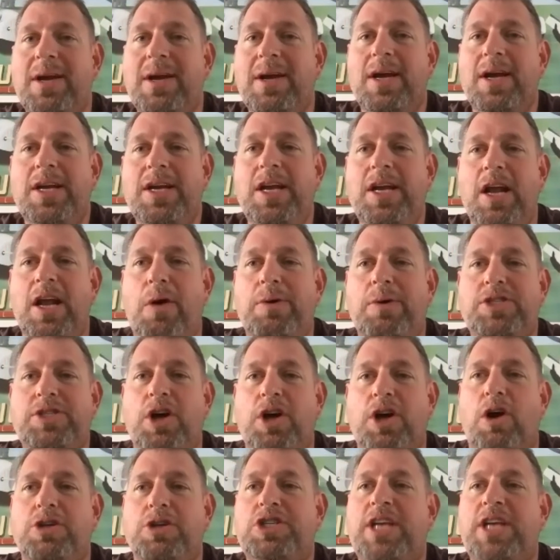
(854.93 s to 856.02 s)
Well, you know, it's, it's
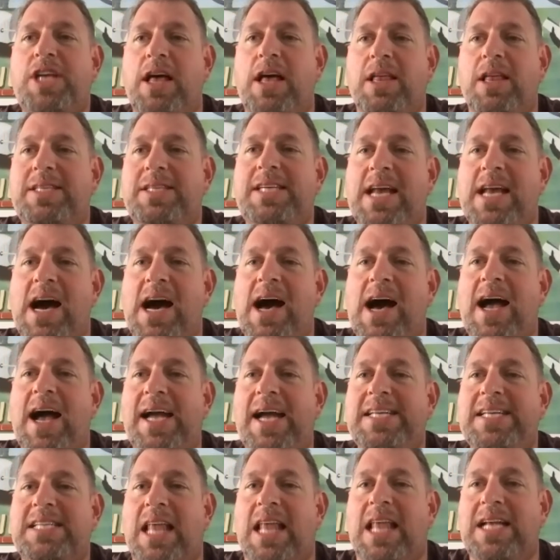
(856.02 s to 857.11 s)
all
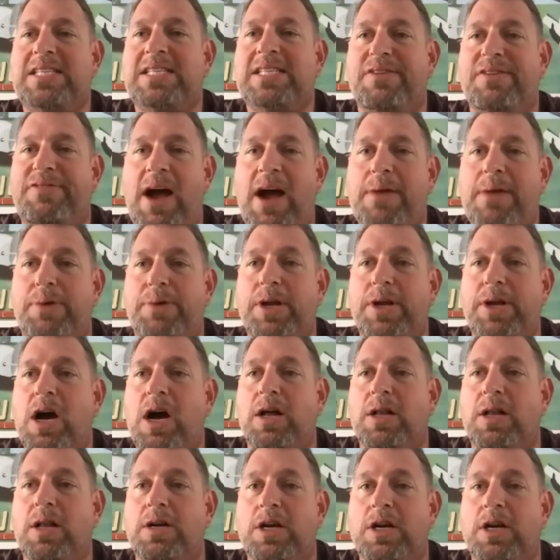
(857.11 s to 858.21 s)
skeletonized, lots of vibrant
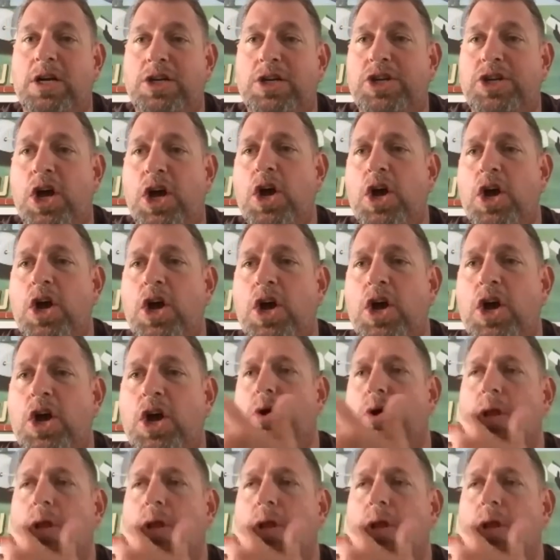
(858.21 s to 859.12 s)
colors, cool.